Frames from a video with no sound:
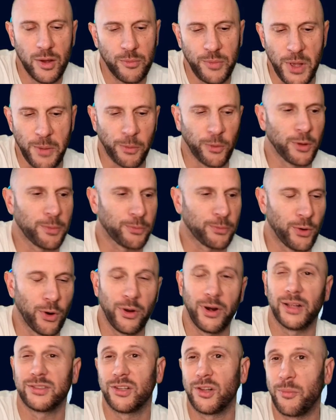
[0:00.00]
People with
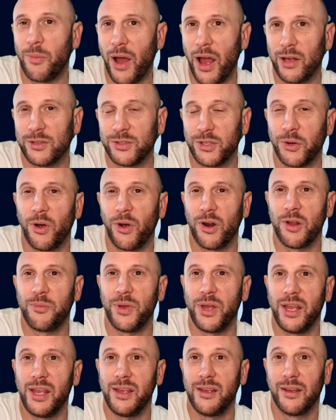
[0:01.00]
pronouns in their bios are going to
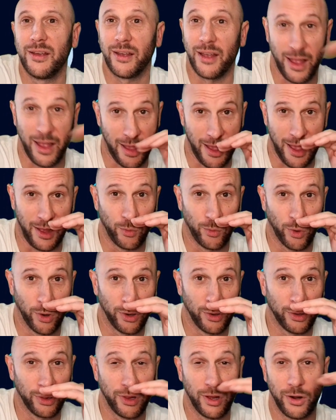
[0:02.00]
be, and
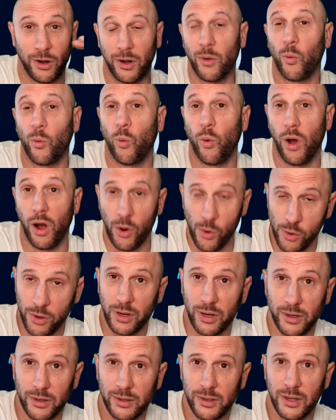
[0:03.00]
word alert,
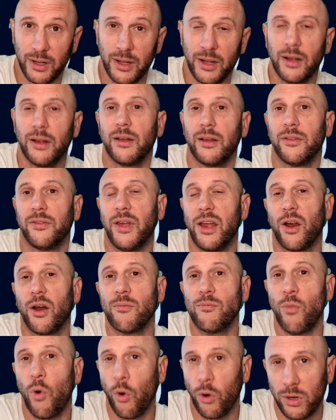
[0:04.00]
woke. They are
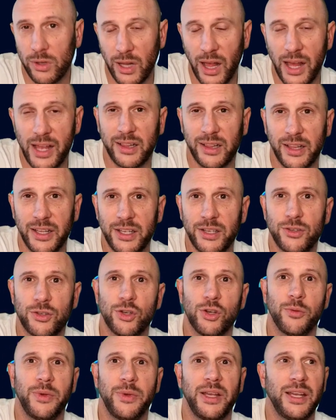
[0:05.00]
more likely
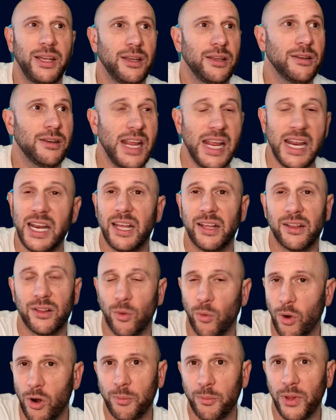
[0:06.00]
to be needy in the
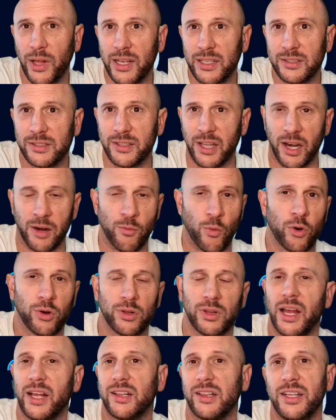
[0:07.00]
workplace. They are more
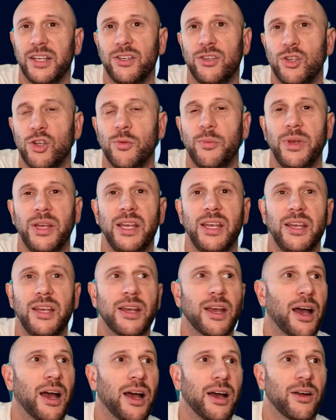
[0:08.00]
likely to
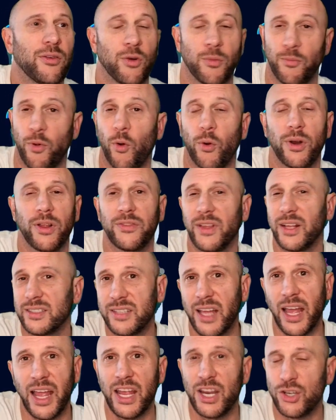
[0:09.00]
be uh, reporting things
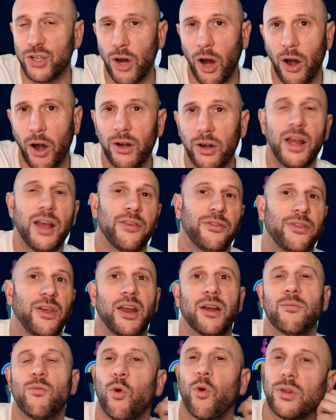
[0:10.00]
to H R. They
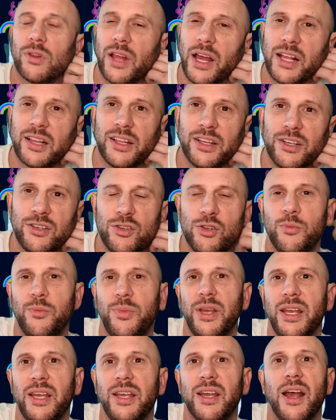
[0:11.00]
are more likely to
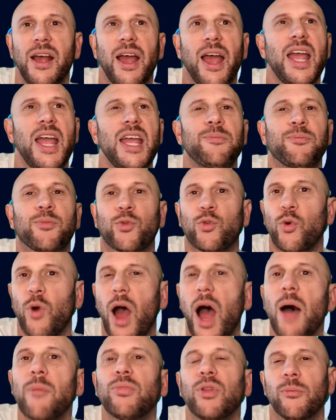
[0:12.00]
be a
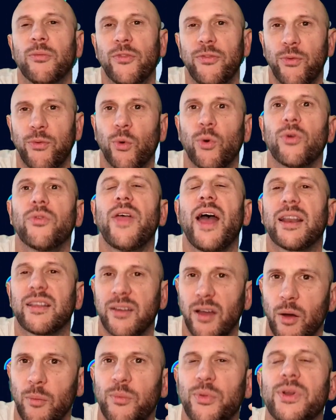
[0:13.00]
problem for that
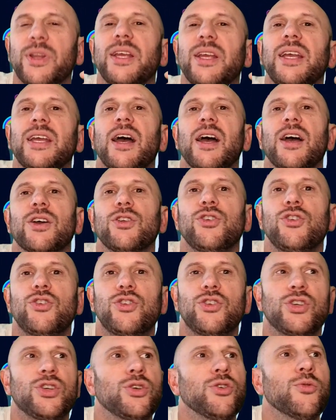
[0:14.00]
company
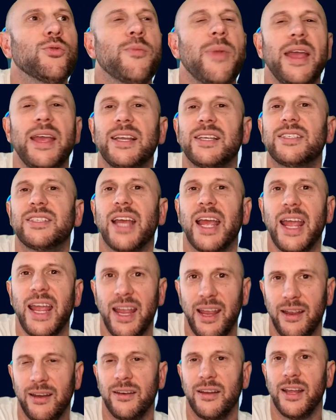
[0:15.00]
to
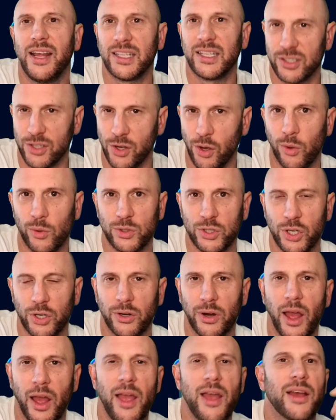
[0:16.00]
maintain its
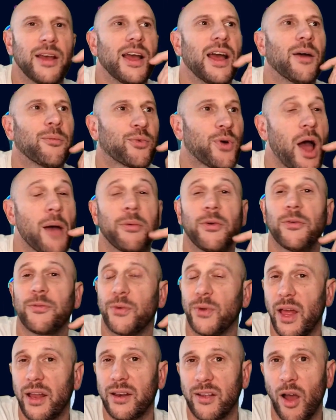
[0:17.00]
culture, a problem
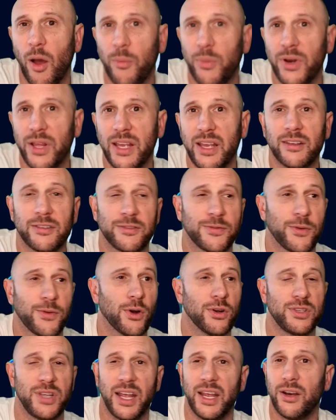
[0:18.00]
for that company as
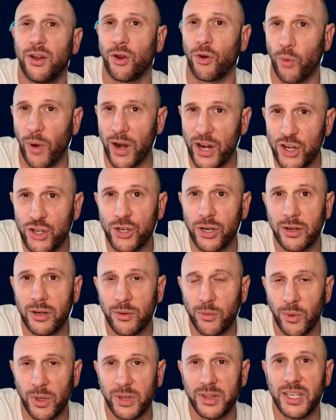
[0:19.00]
far as
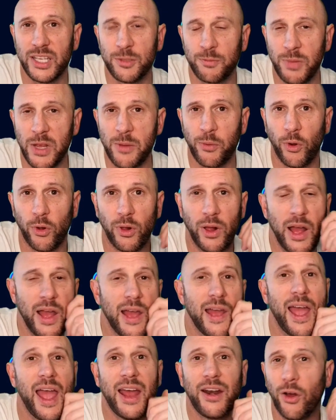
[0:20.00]
integration with these people.
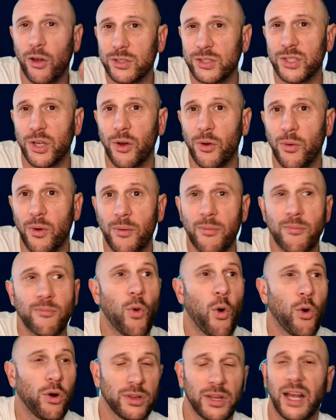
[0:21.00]
And also,
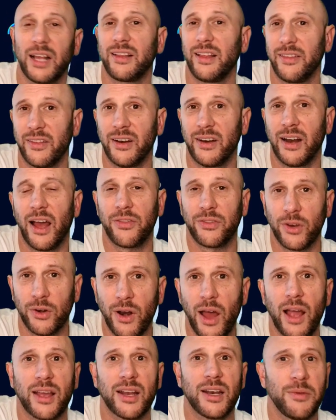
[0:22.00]
more likely than not, they're
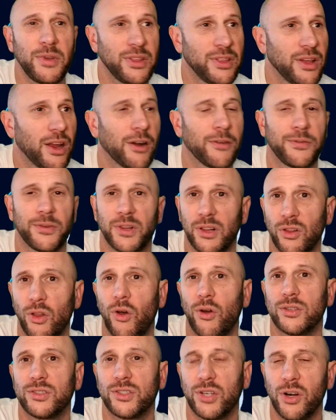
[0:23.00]
not going to be there for the
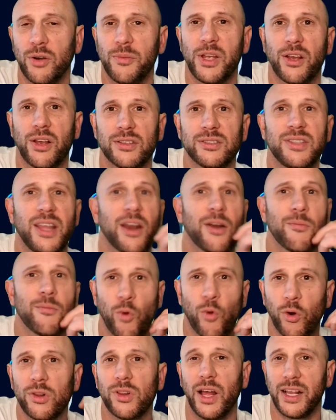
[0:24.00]
long term because they are
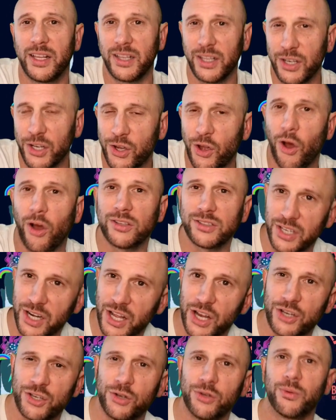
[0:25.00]
more likely to cause an
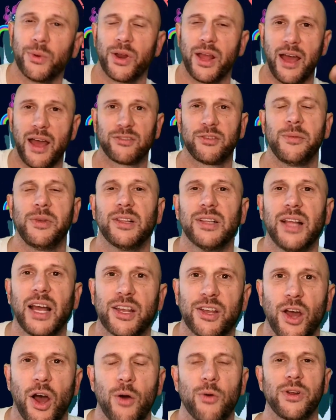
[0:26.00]
issue where you have to be
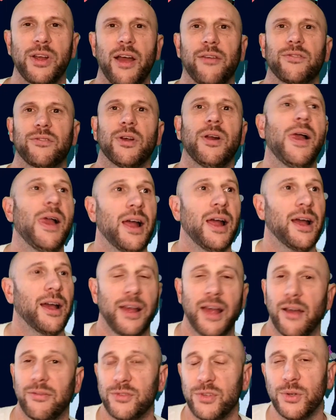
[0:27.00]
let go, where you have to
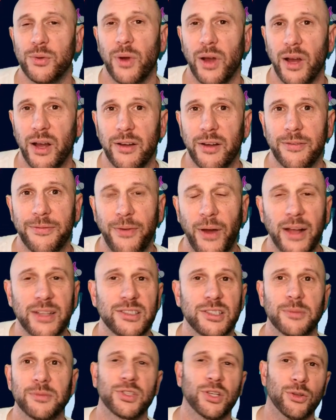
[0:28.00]
have to uh, find
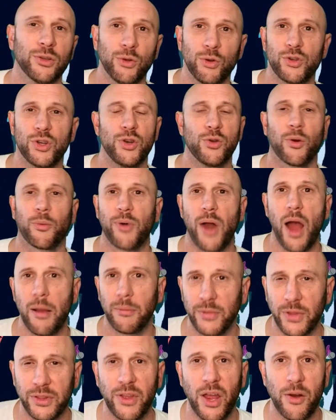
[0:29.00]
some solution to a
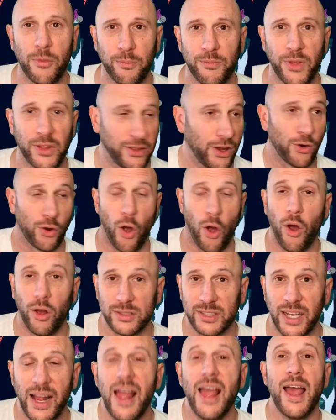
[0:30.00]
problem that, they, that they're
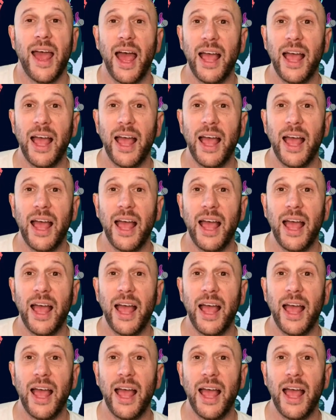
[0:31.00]
causing.